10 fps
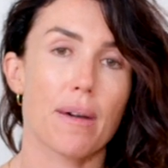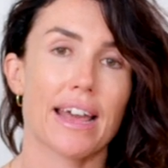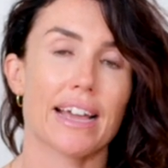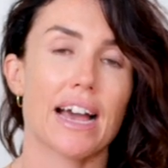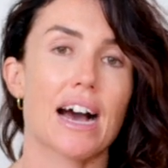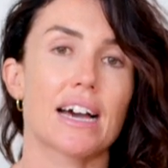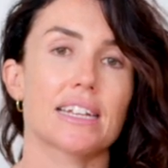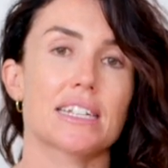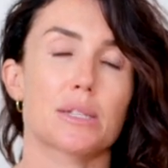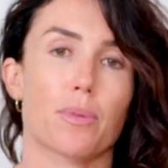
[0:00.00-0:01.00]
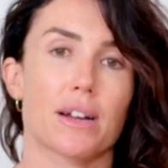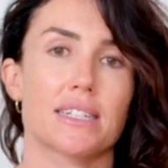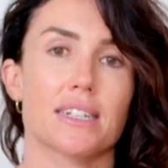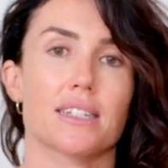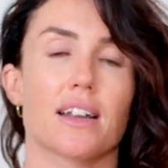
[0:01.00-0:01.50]
And I can't
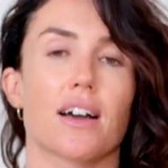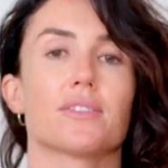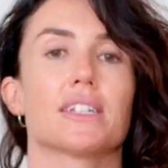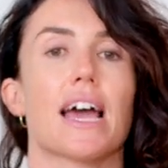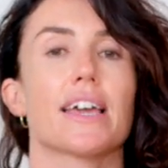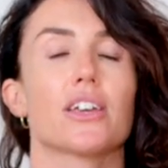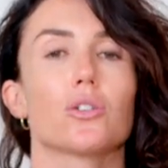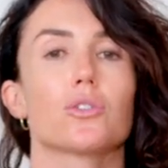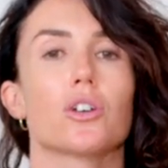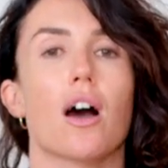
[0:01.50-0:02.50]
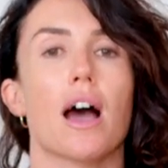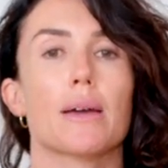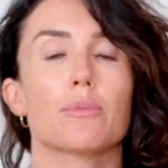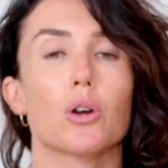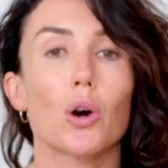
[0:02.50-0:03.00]
express this enough. Take your
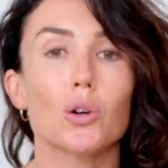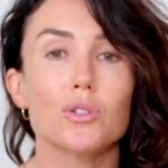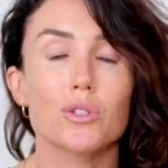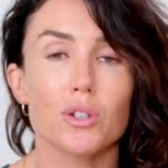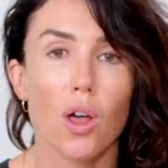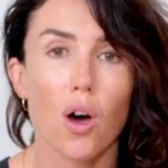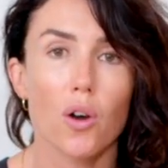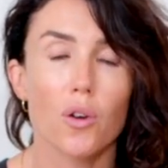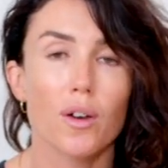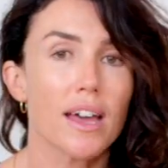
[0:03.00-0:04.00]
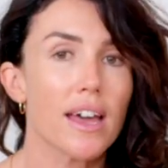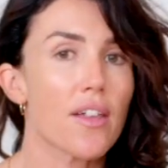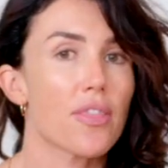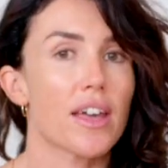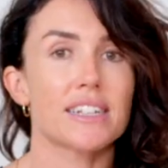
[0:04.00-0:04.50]
time, go slow.
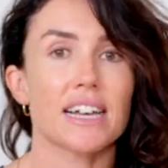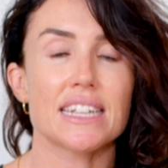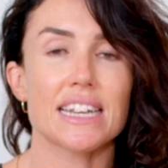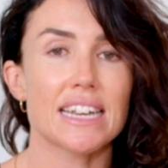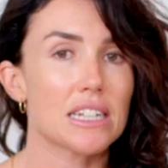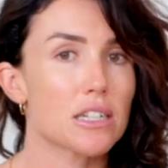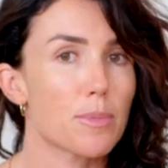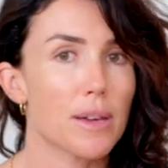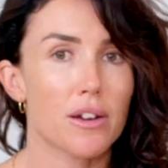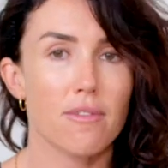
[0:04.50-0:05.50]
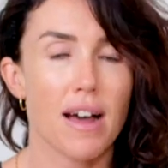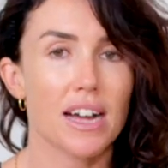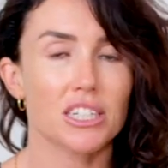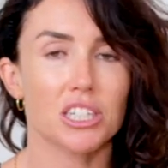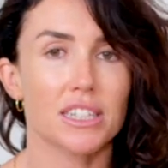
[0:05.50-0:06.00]
There doesn't need to be a
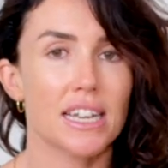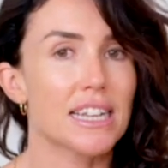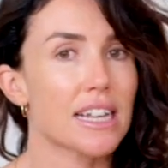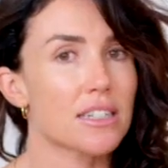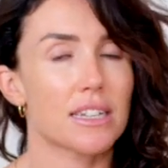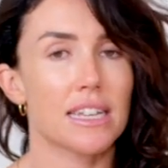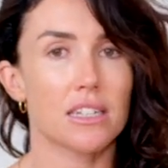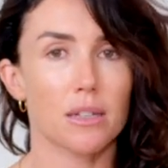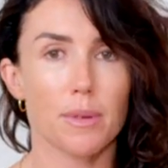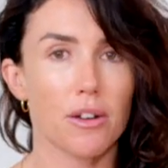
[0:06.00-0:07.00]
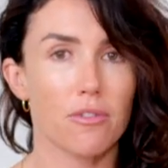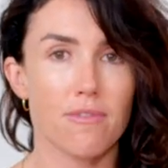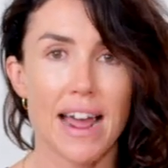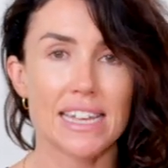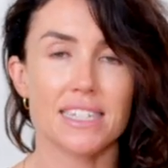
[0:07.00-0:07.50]
rush. There doesn't need to be a
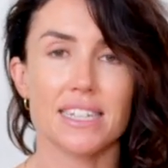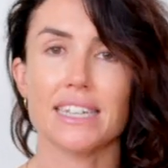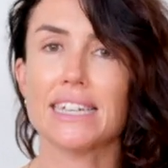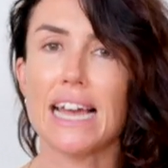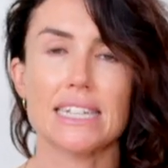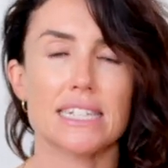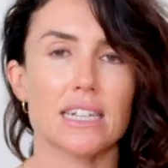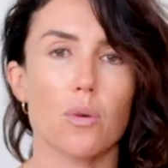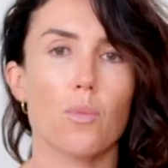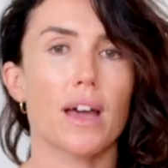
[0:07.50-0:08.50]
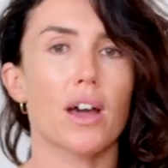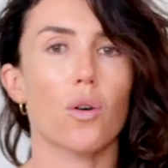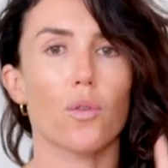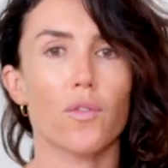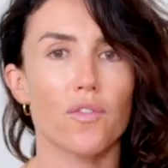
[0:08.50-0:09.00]
race to get somewhere
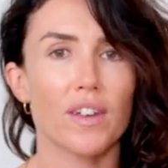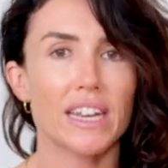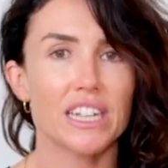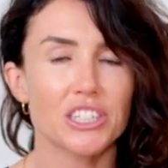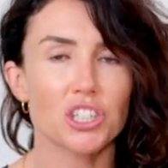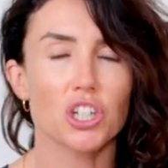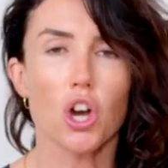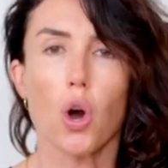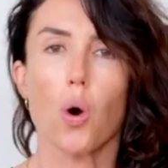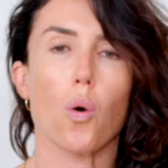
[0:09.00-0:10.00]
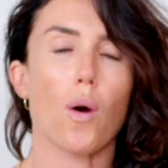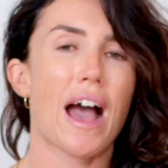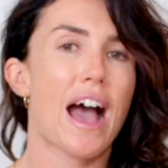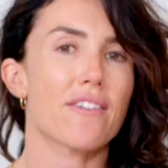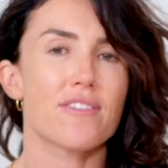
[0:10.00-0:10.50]
or finish or
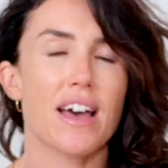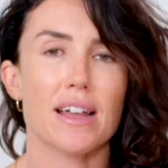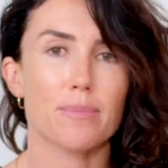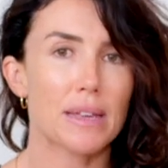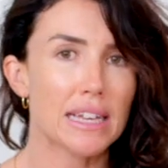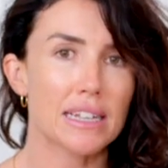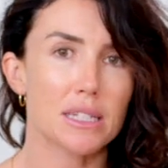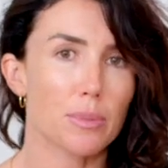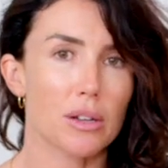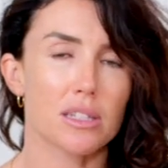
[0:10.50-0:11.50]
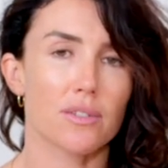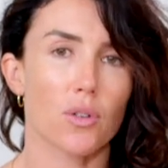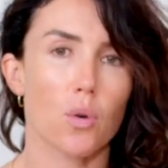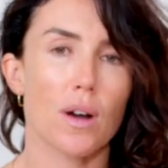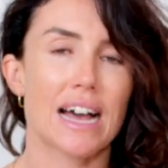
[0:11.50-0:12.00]
have that big explosive
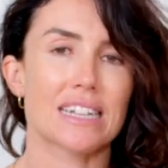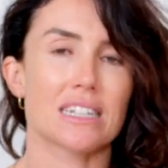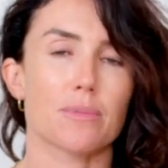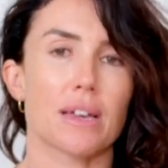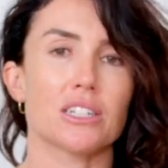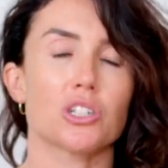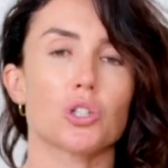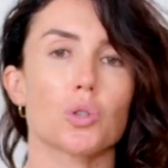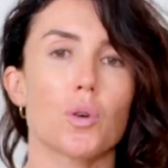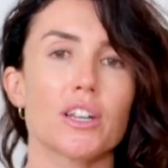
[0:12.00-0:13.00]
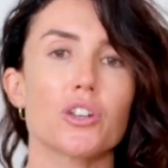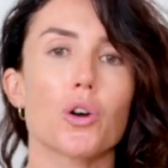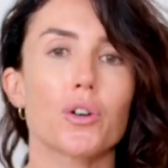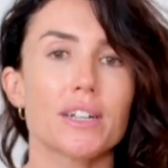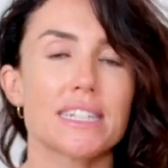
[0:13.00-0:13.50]
orgasm. Enjoy
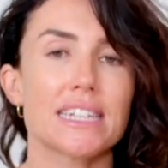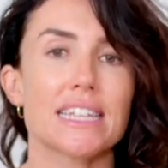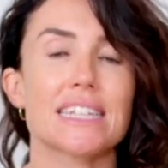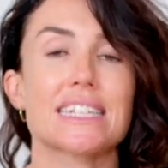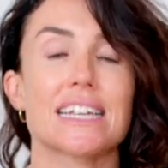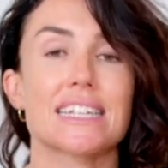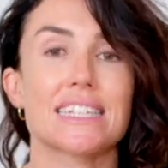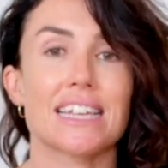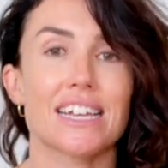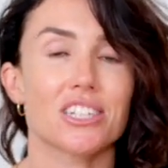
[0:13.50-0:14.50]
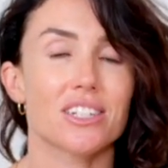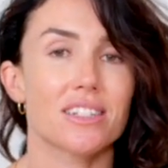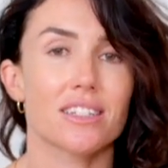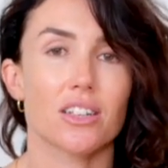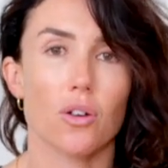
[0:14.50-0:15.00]
noticing the
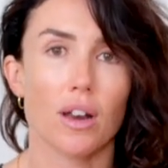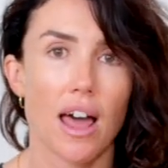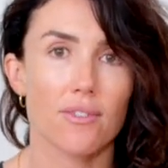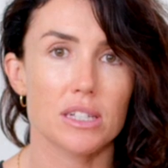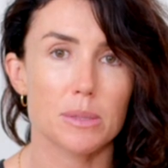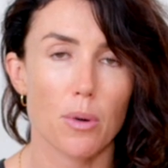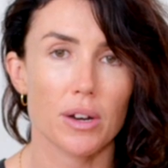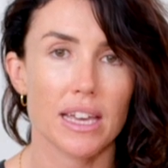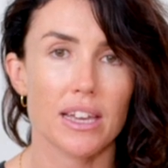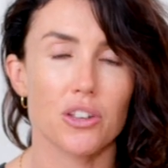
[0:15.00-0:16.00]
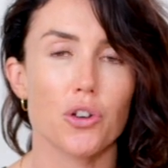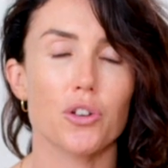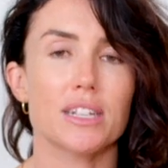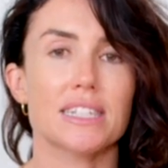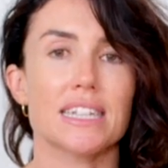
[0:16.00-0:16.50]
sensations in your lover's body and
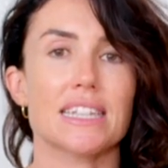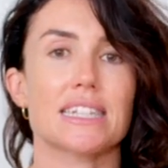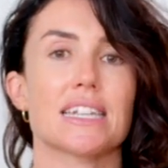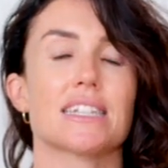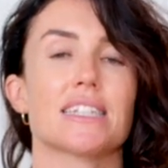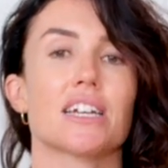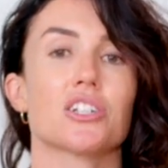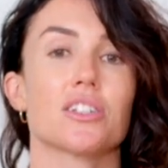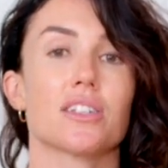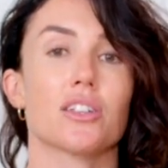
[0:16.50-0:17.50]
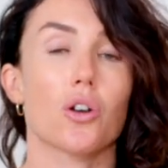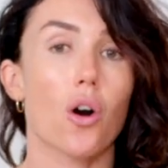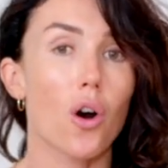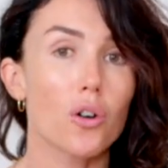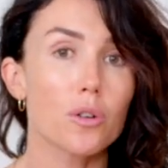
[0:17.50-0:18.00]
noticing the sensations in your
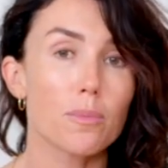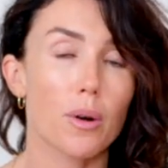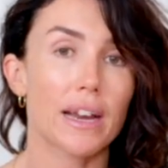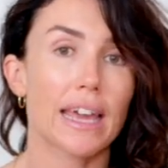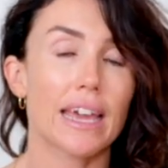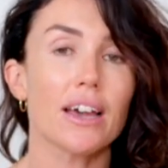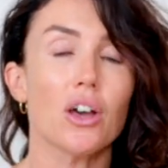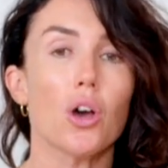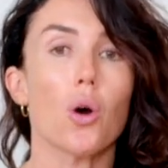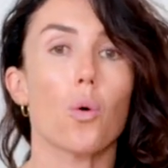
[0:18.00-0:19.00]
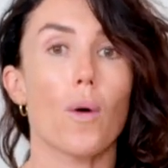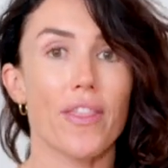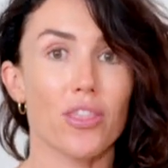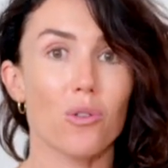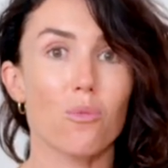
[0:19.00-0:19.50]
own body
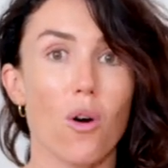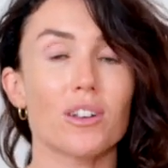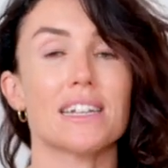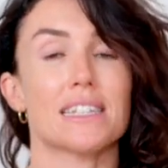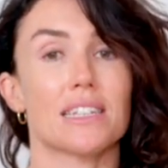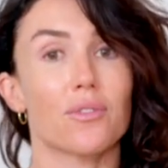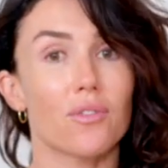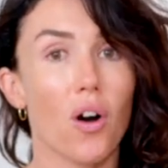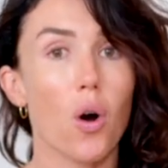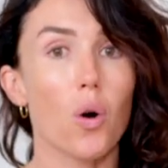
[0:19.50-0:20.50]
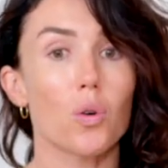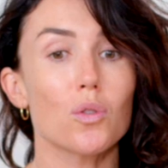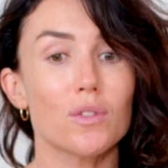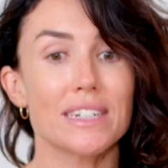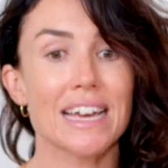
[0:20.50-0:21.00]
when the wand is
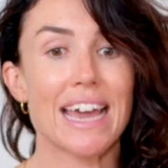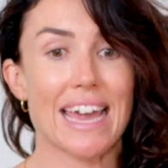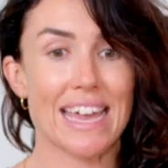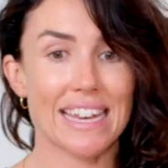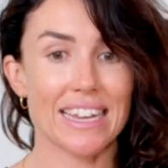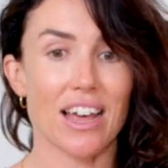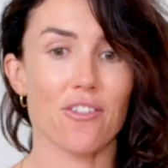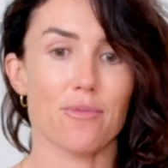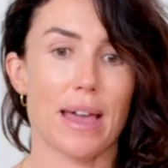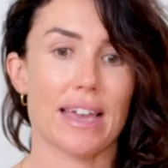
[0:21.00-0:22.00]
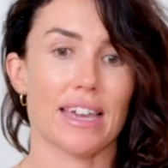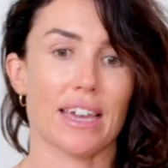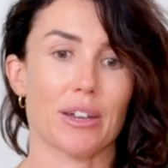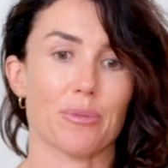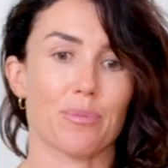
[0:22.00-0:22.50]
involved in lovemaking.